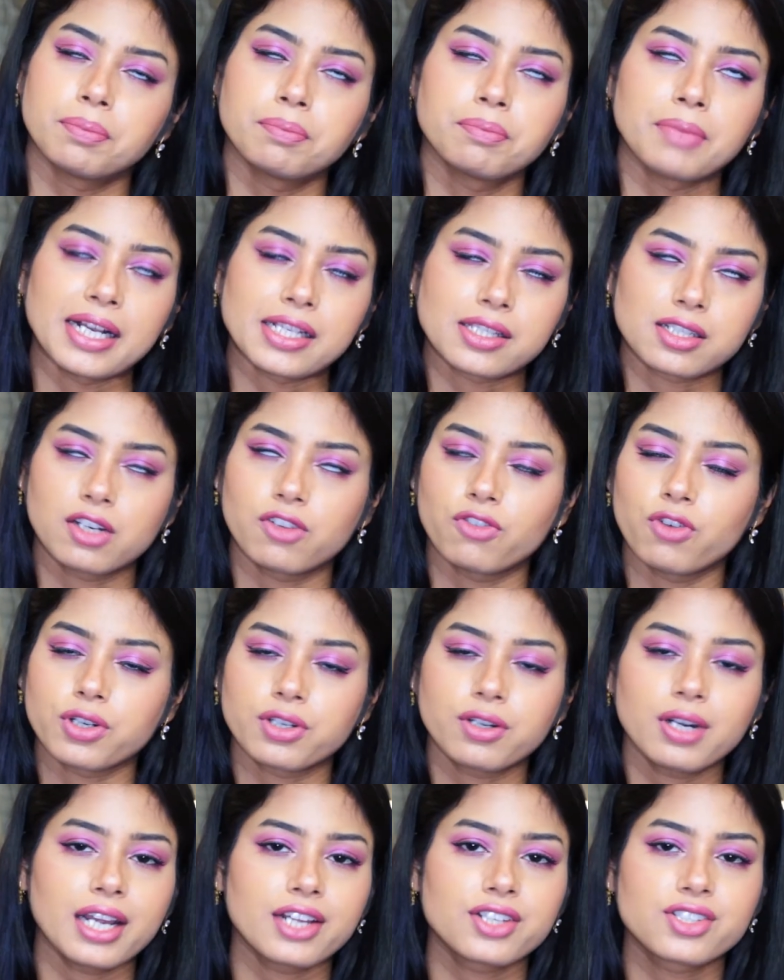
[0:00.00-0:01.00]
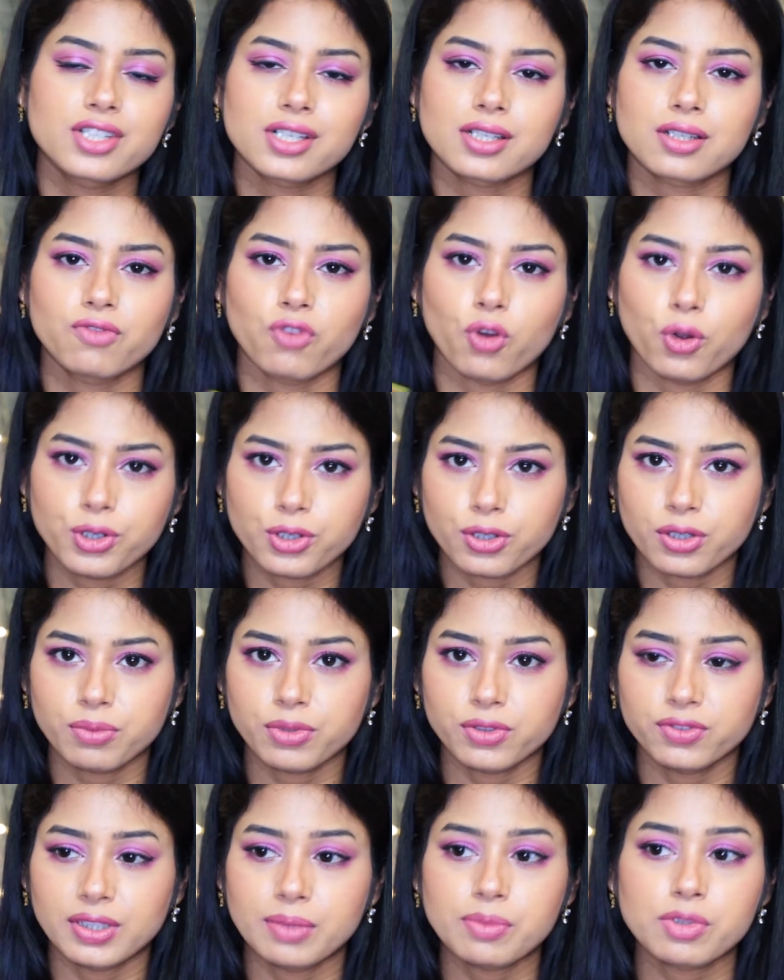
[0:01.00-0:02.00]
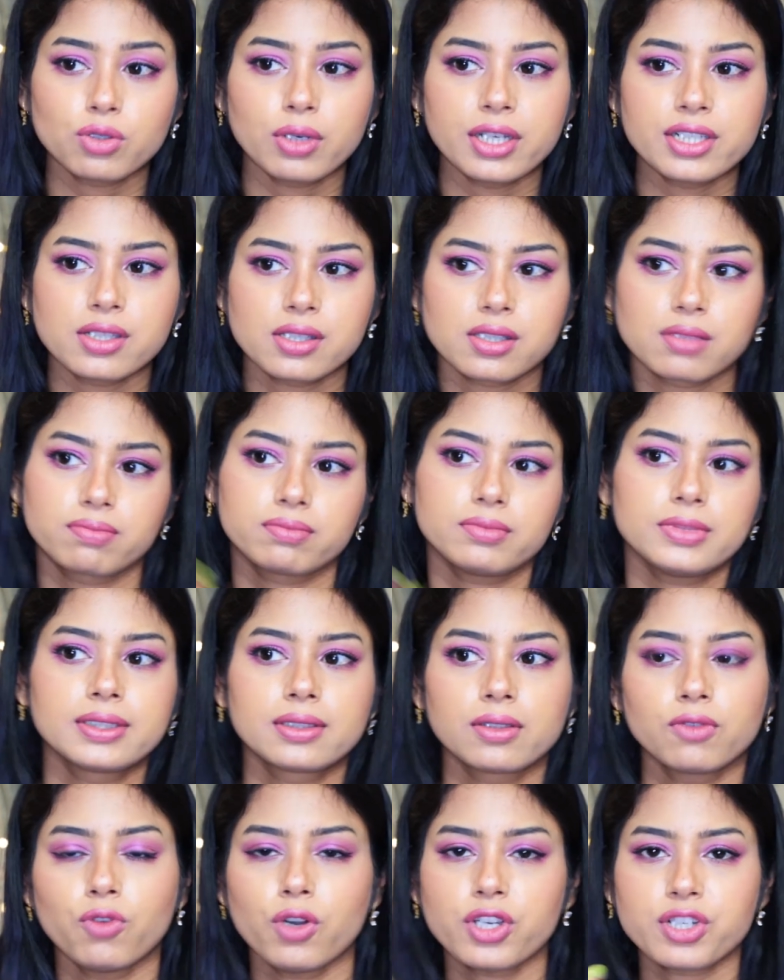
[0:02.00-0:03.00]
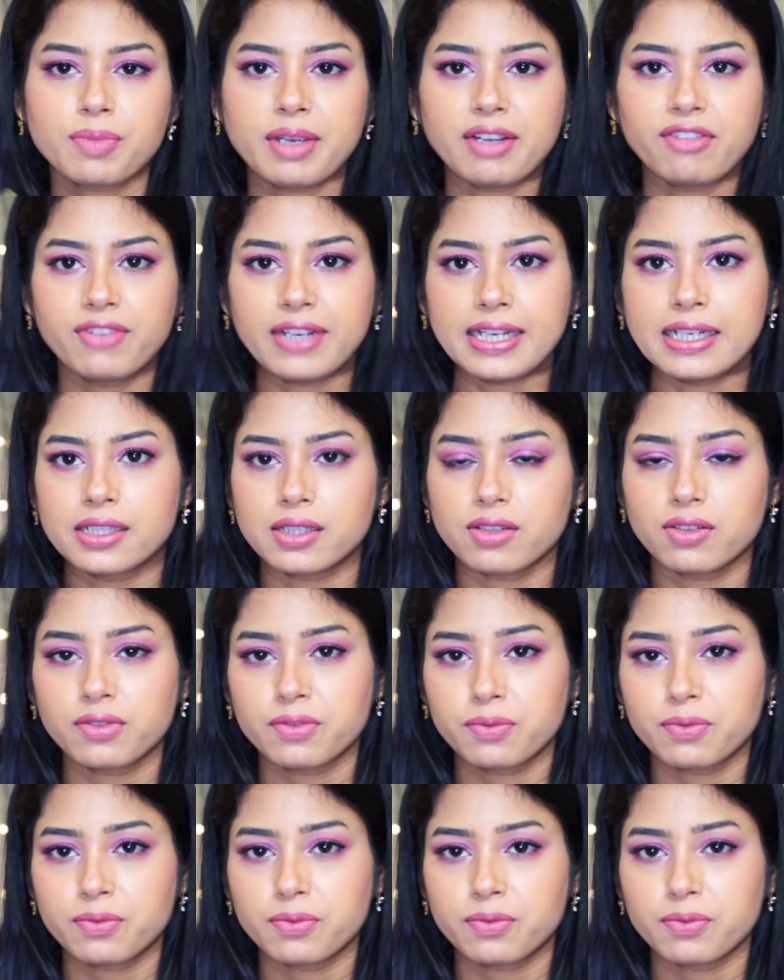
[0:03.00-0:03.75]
micellar water, I just want to remove them. So I just wash my face.